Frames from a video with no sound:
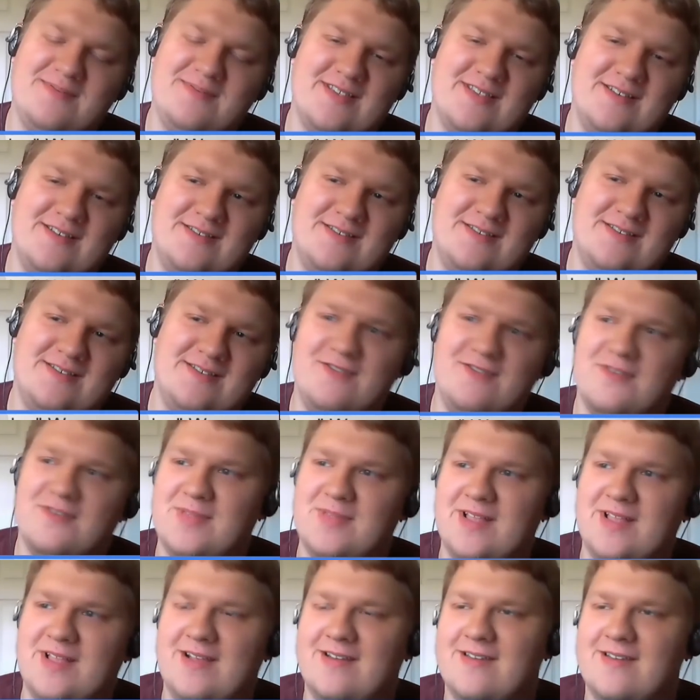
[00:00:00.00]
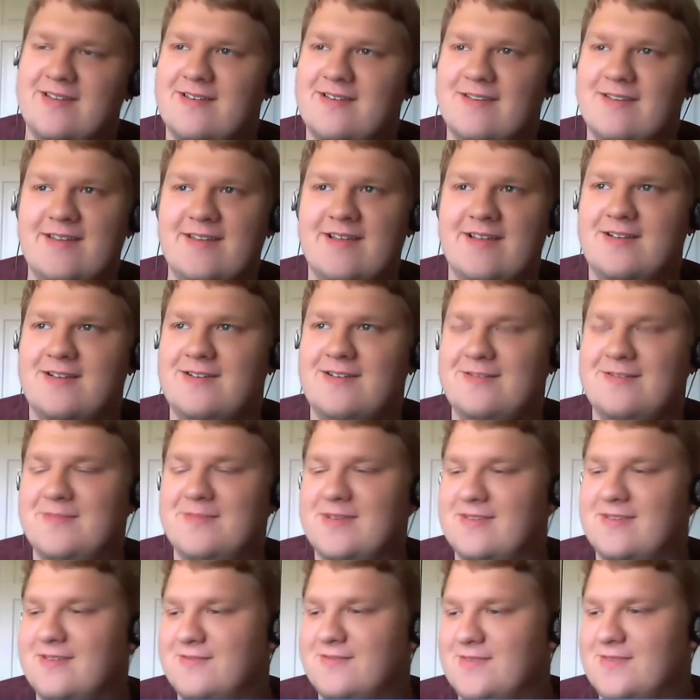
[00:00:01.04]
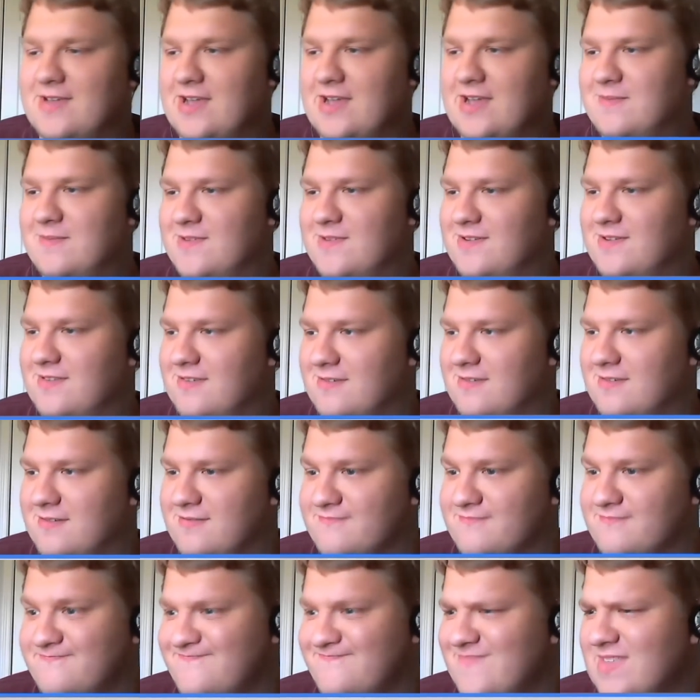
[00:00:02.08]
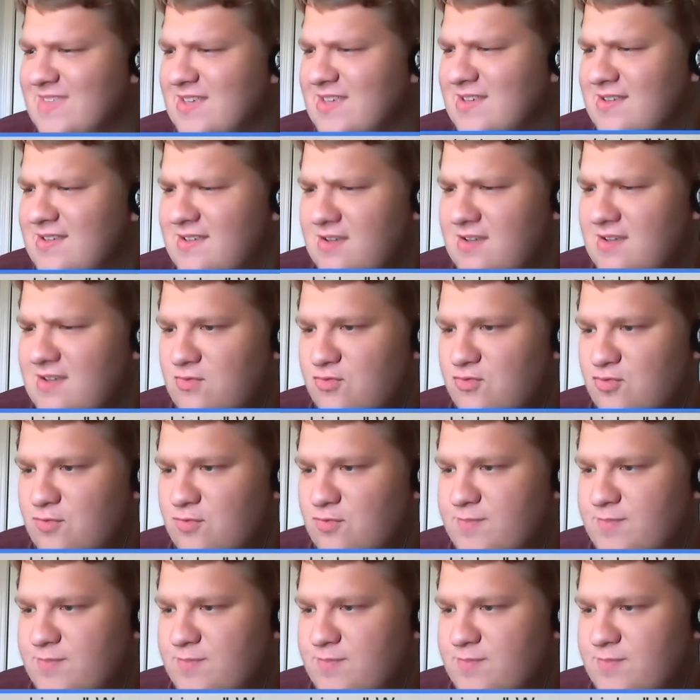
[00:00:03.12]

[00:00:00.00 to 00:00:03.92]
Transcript: that's never played it, and I call myself a gamer too. Oops.